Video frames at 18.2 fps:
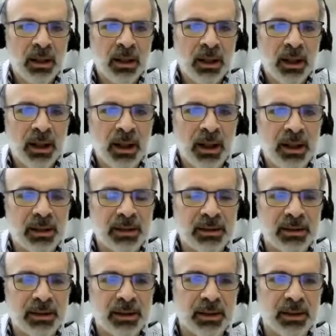
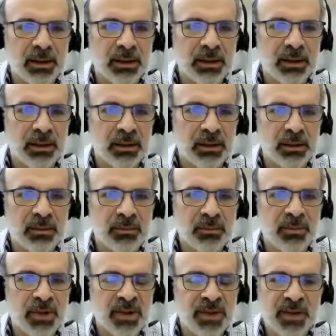And
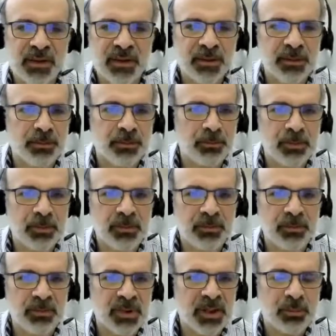
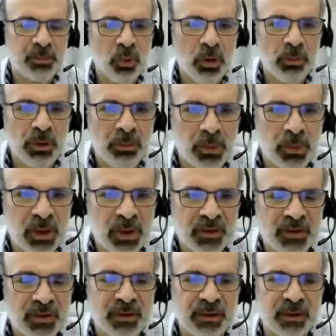this problem
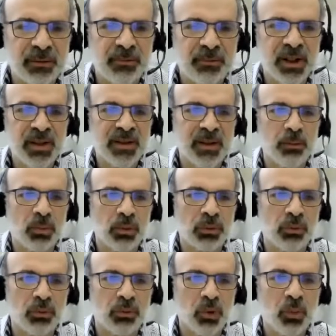is very simple
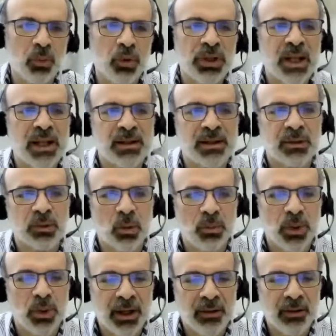to formulate.
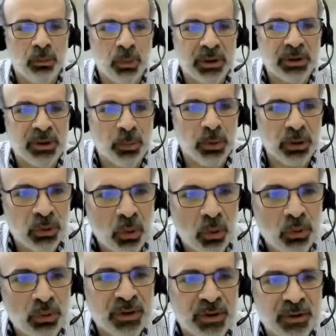So we have multiple
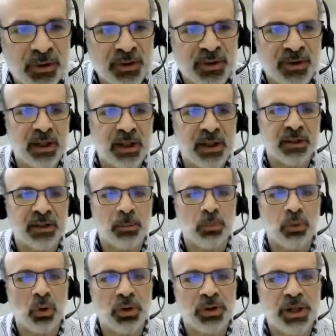nodes, say in the
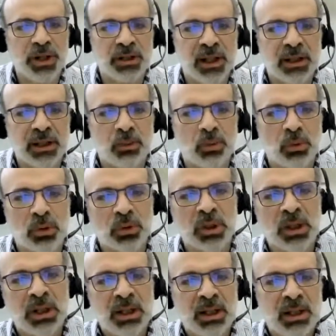blockchain network,
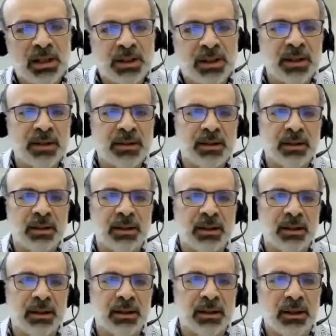
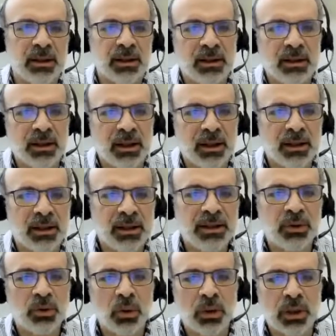that
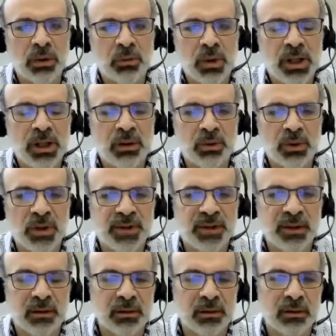need to agree on a
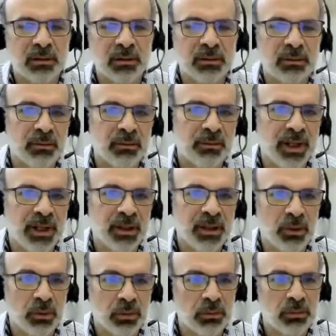single
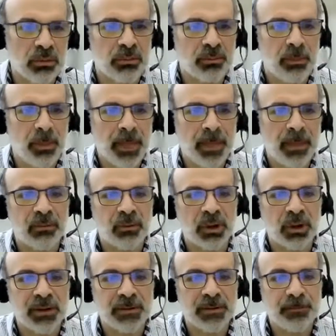value,
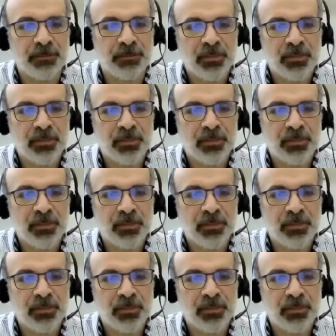right?